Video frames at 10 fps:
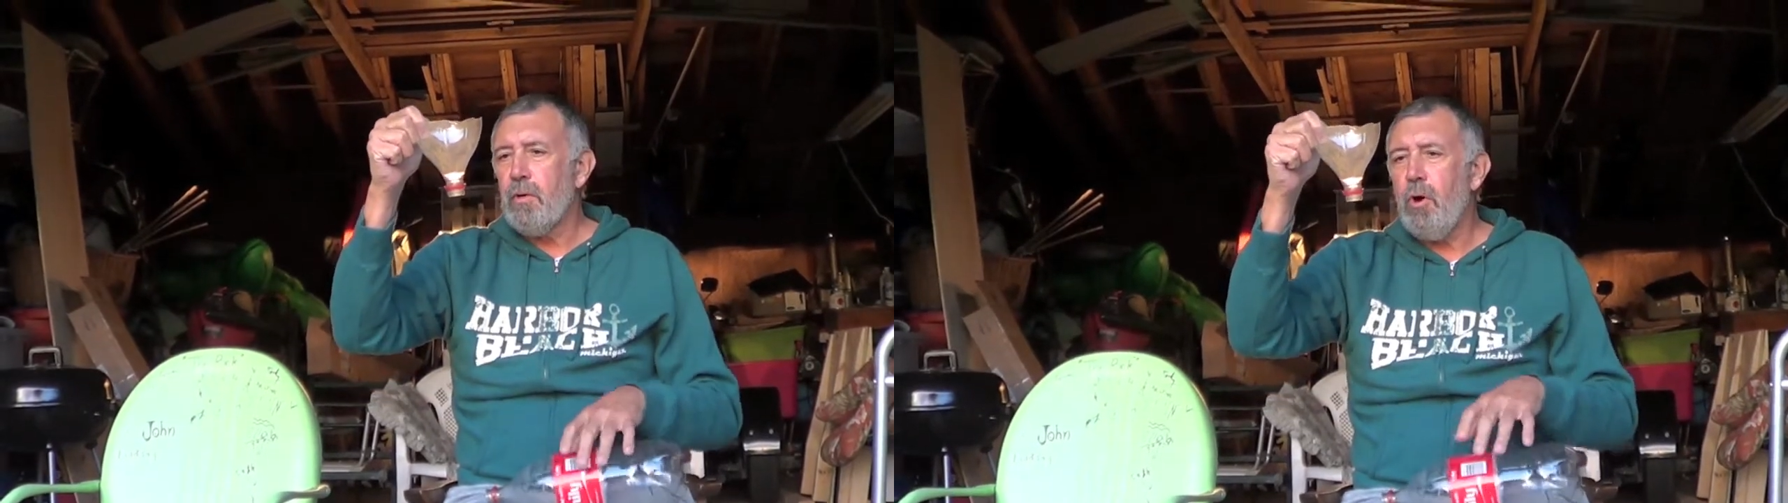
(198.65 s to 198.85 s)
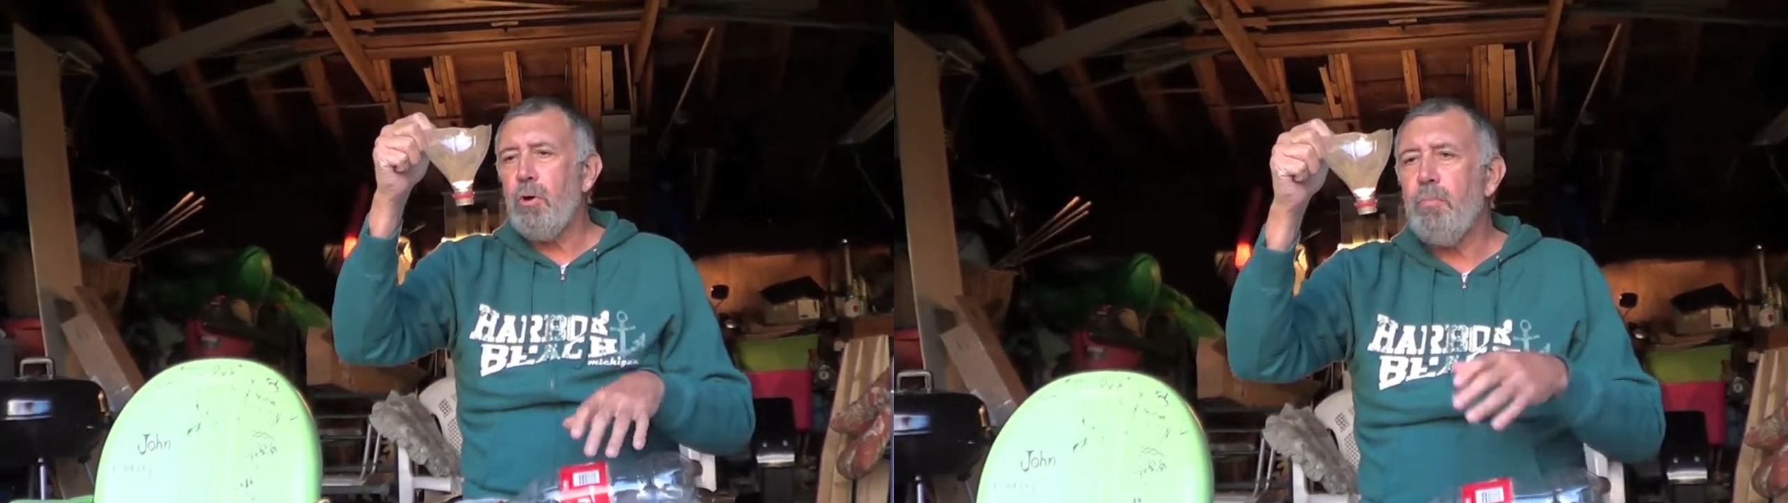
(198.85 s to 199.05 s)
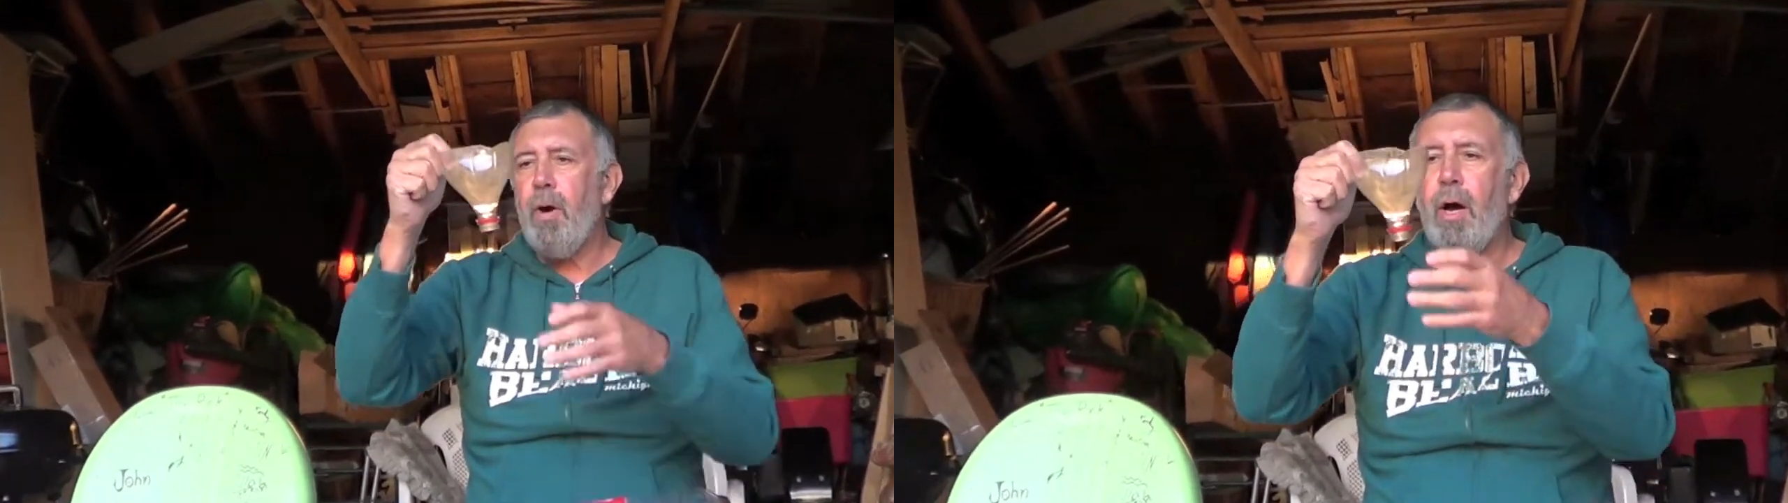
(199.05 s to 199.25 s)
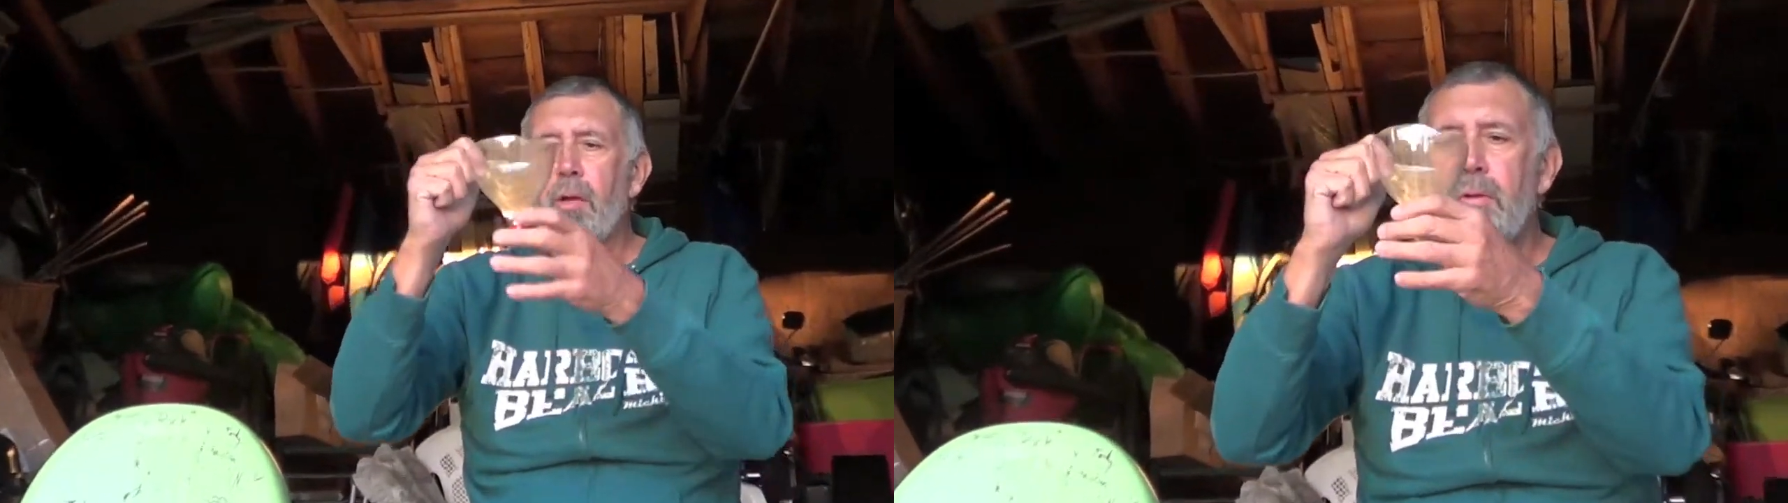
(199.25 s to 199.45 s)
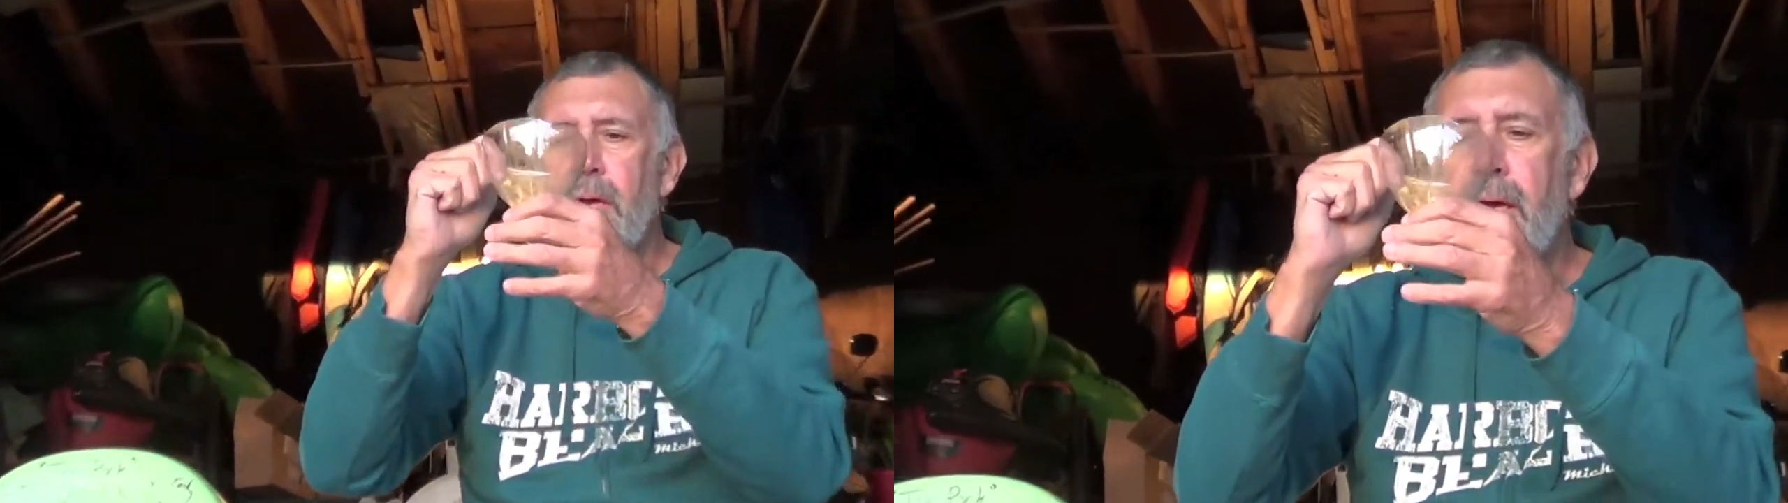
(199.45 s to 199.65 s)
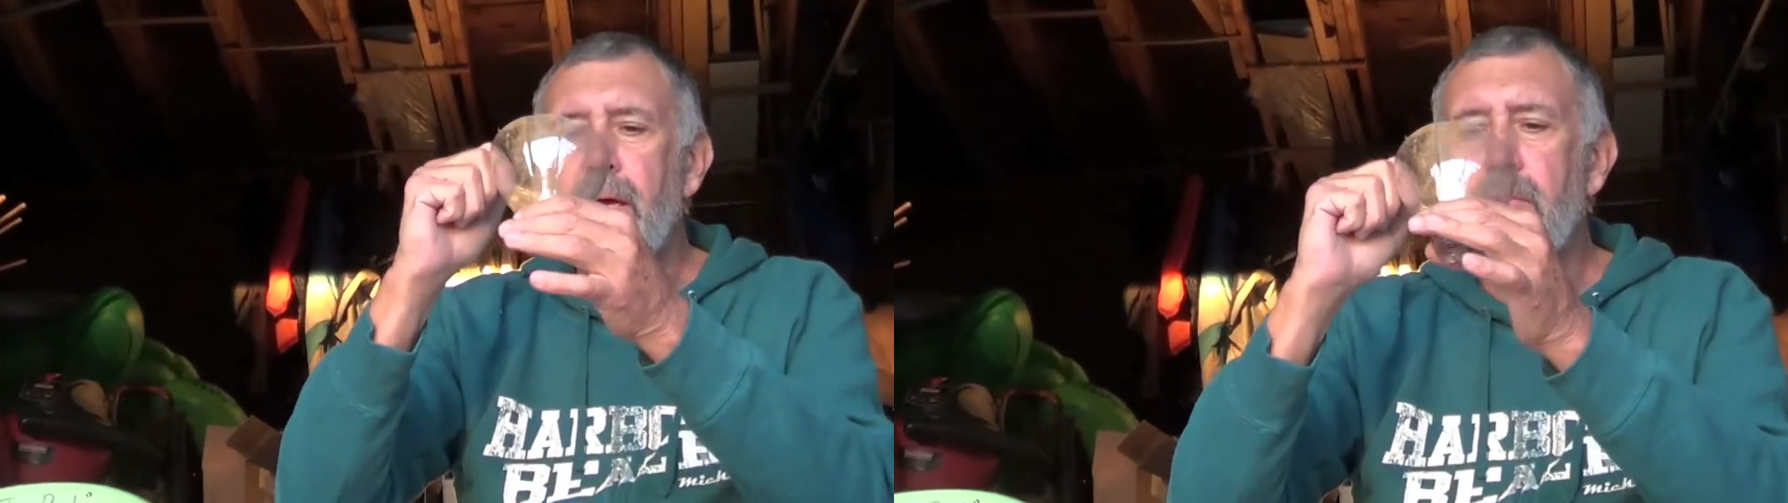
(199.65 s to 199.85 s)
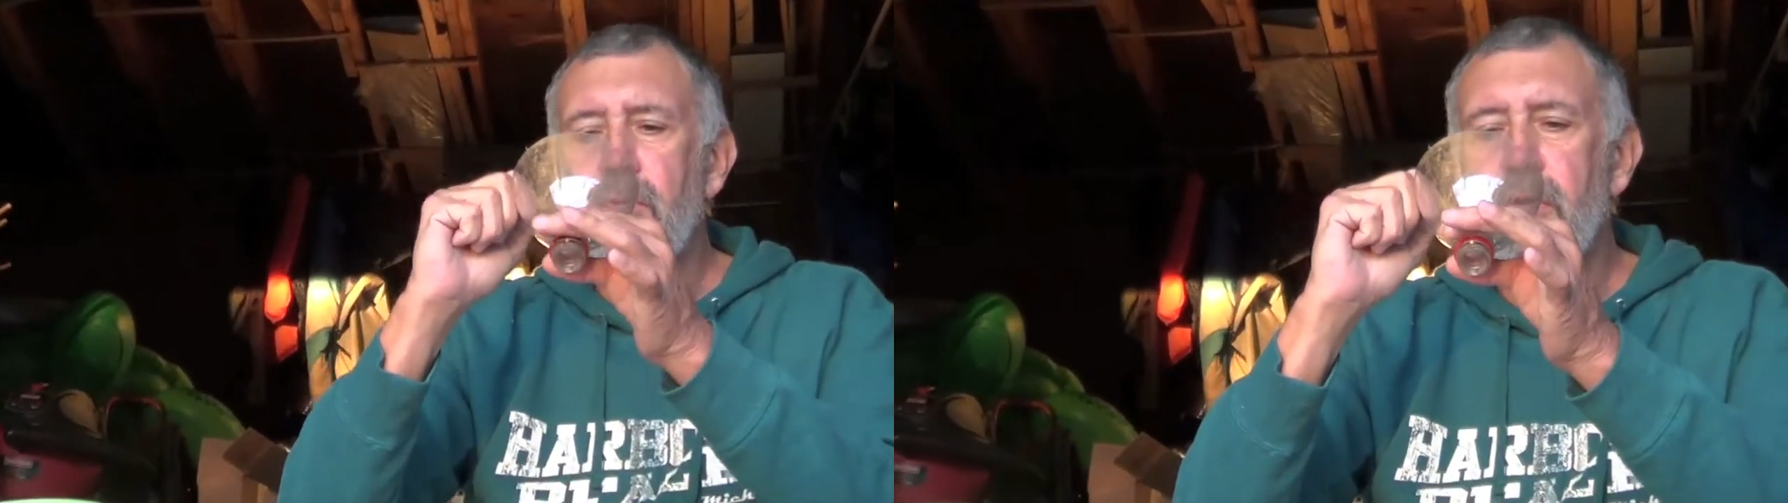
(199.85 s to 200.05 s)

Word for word: Coke bottle and